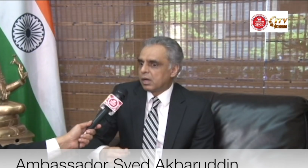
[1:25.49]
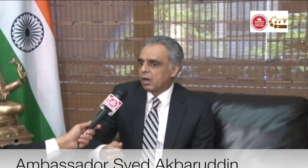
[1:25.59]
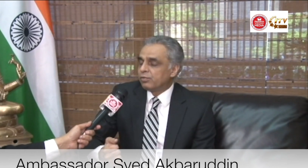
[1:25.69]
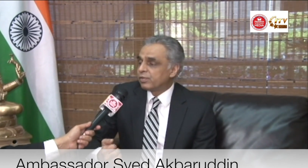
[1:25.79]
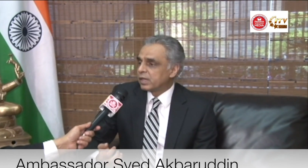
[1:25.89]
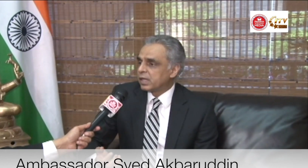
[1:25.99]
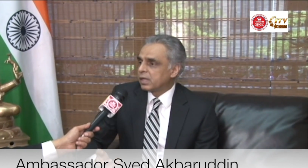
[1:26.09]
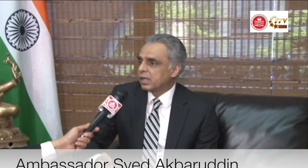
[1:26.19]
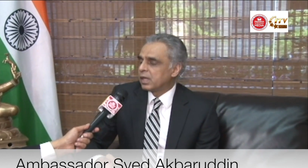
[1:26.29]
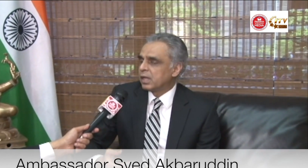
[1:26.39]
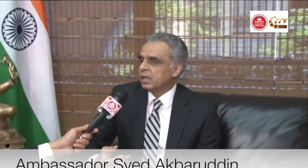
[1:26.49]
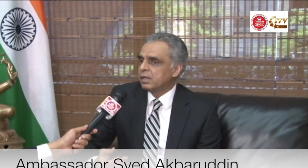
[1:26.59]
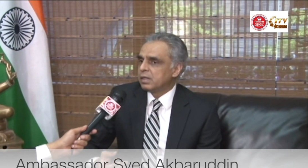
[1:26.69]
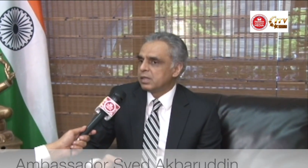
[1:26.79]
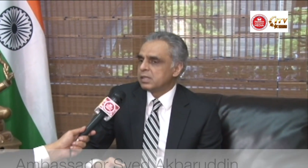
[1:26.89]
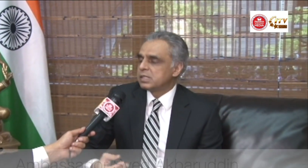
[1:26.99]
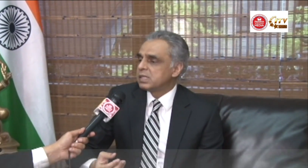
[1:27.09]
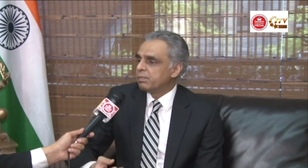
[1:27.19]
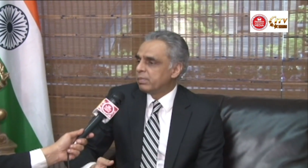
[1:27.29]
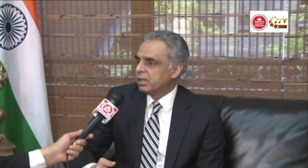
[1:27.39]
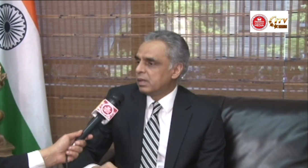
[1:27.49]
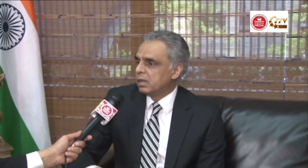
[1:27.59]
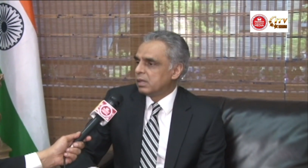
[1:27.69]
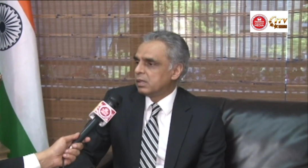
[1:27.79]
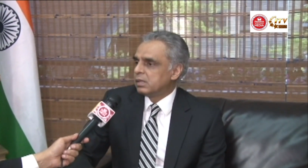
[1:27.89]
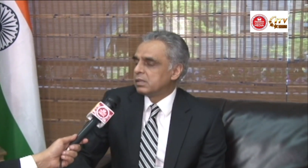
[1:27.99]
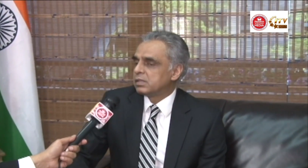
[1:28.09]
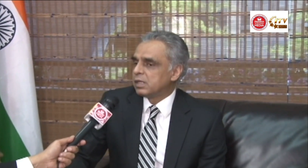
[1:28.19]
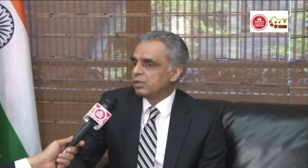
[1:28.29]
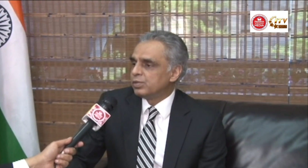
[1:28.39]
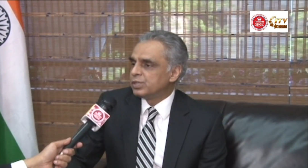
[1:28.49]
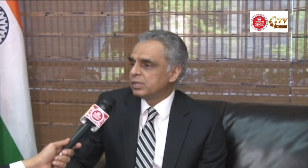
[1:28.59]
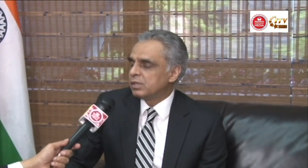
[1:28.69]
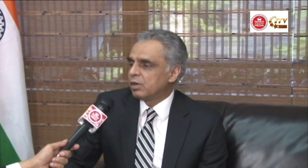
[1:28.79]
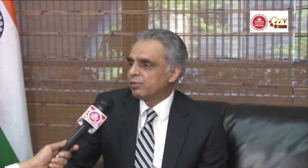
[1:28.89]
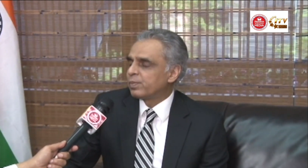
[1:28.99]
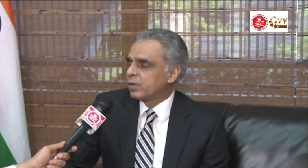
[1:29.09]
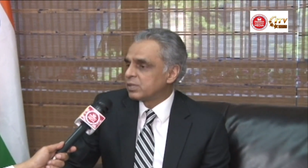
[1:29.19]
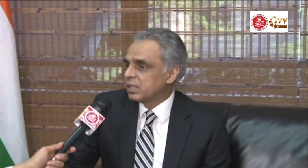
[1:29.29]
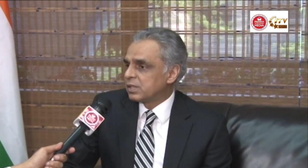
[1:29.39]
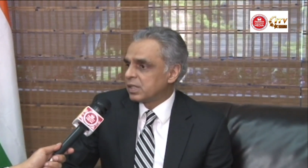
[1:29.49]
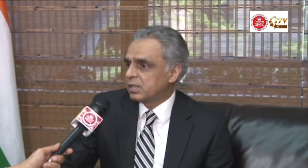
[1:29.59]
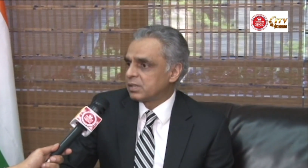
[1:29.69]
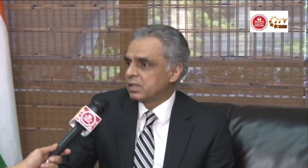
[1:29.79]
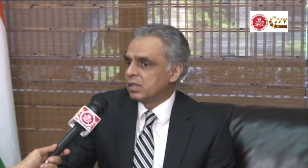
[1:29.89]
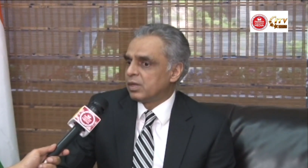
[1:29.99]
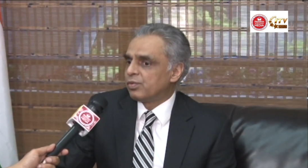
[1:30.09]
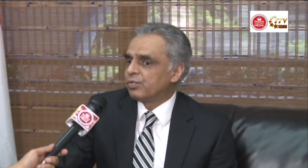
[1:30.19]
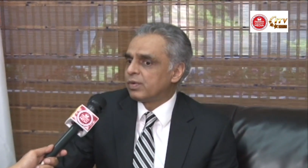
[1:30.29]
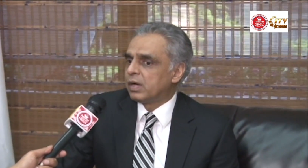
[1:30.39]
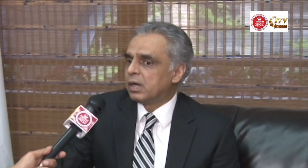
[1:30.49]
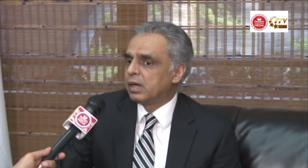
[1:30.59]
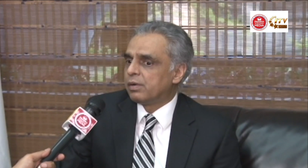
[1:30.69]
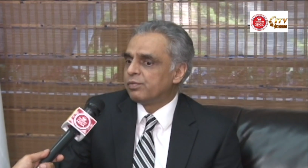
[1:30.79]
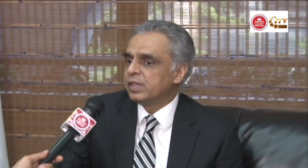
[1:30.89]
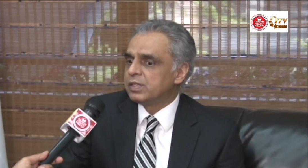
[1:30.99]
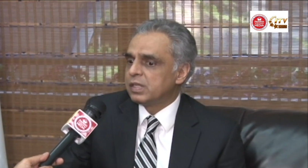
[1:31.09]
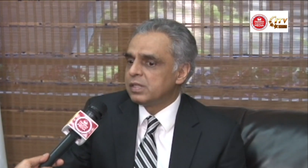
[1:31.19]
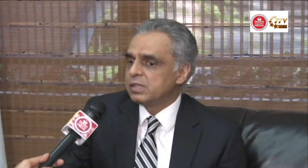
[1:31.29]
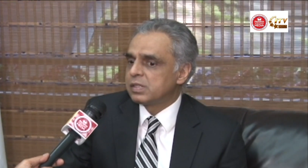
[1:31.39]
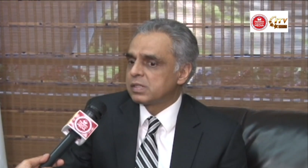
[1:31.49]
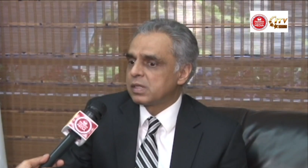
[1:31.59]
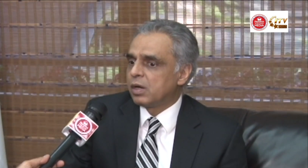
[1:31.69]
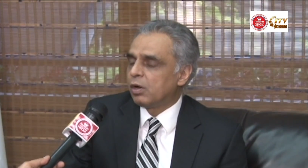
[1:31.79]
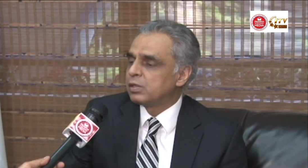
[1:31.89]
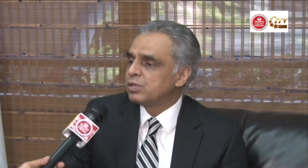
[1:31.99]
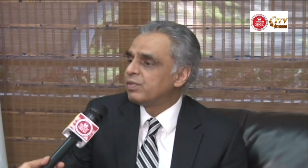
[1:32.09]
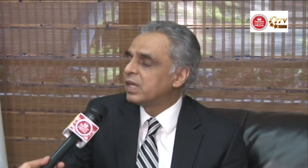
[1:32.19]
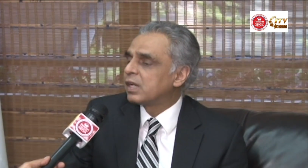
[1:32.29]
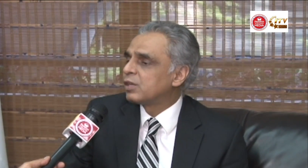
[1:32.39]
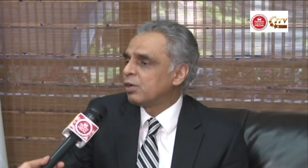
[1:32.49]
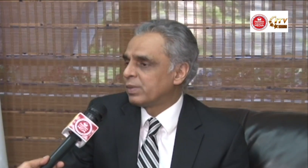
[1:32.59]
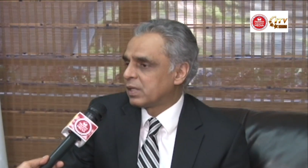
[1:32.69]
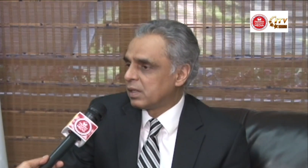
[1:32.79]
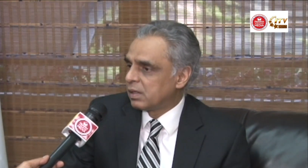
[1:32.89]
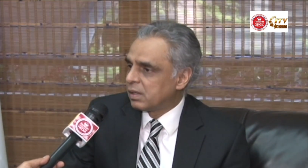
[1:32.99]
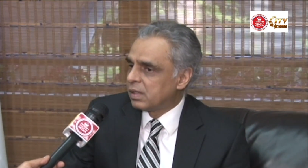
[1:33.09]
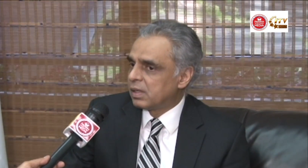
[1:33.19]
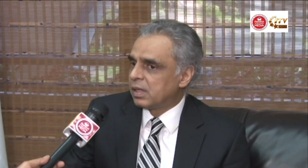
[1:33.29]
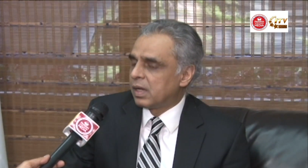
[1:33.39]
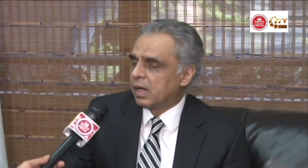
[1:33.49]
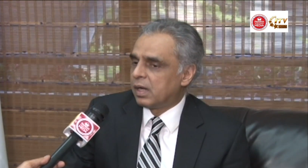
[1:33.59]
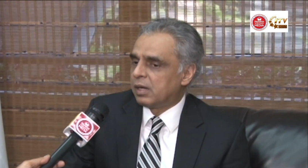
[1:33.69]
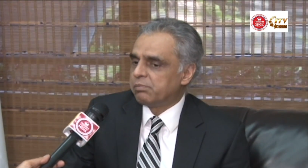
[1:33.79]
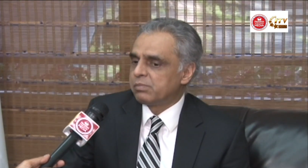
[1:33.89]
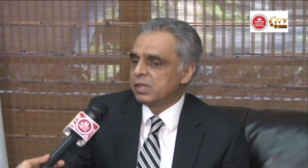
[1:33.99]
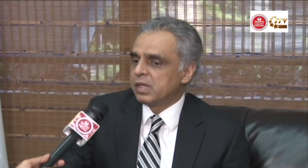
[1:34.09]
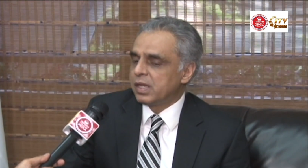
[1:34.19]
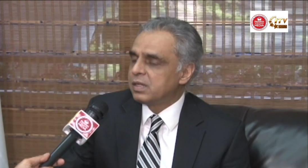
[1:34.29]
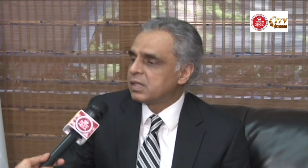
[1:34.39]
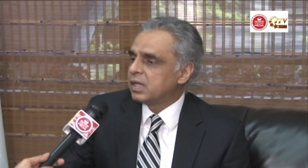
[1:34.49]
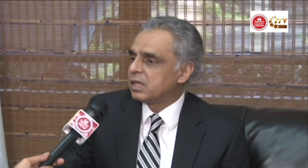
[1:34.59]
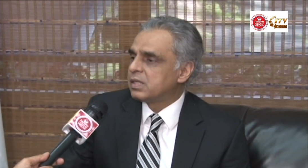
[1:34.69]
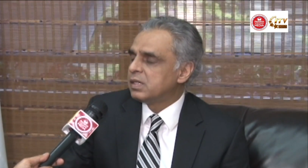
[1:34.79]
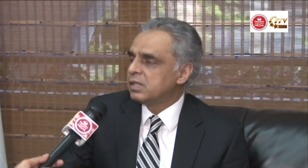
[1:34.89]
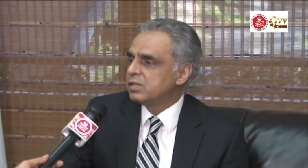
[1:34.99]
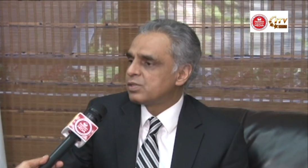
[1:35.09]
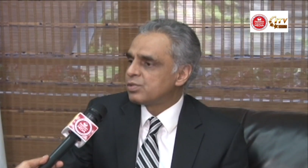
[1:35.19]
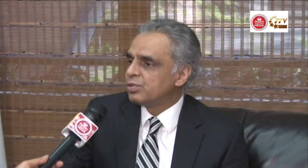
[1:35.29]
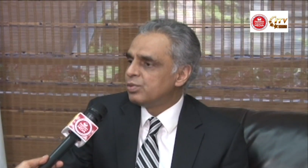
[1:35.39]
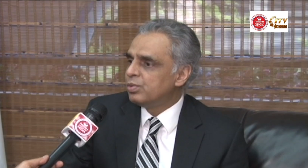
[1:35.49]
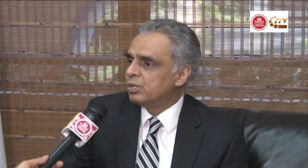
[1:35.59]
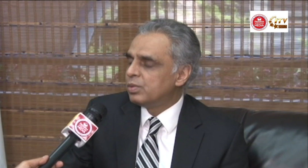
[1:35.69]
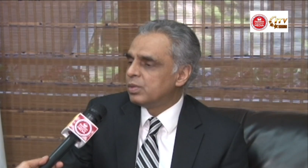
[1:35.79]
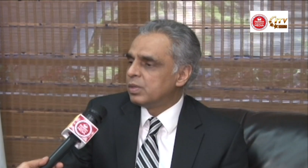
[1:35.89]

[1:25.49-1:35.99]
a simple solution of prosthetics, which is also very economical. It caters to